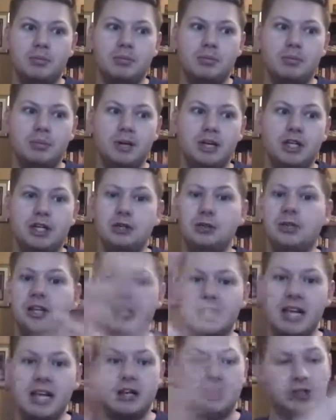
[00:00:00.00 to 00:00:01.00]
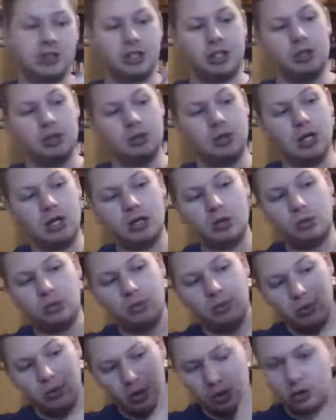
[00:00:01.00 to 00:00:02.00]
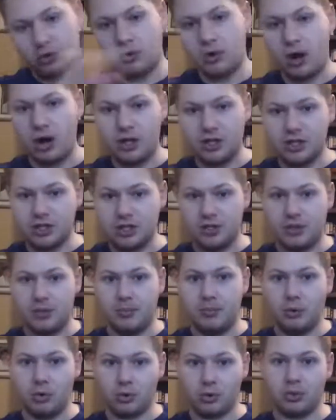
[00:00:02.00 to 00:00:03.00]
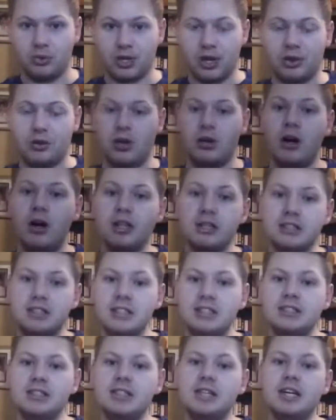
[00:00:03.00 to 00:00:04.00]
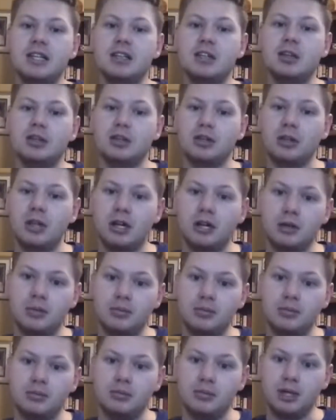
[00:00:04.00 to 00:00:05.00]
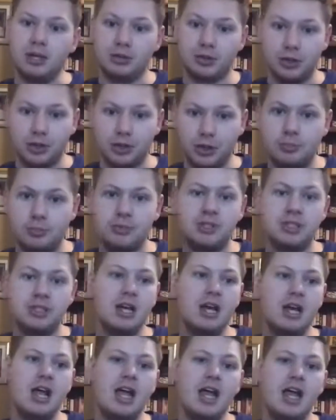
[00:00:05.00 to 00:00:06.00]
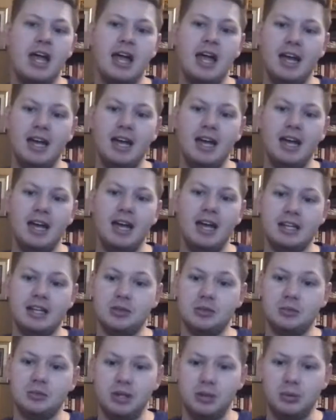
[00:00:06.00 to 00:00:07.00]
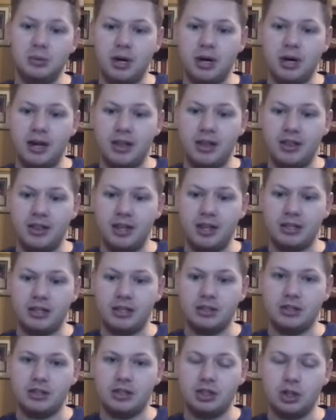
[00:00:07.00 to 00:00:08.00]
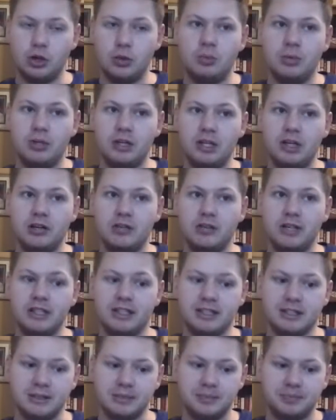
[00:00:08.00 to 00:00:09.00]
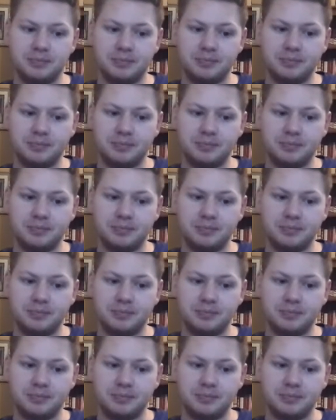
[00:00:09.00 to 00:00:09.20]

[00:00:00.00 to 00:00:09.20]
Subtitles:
be unilateral and go across the board with our content and our groups. And that's really why I think so many of us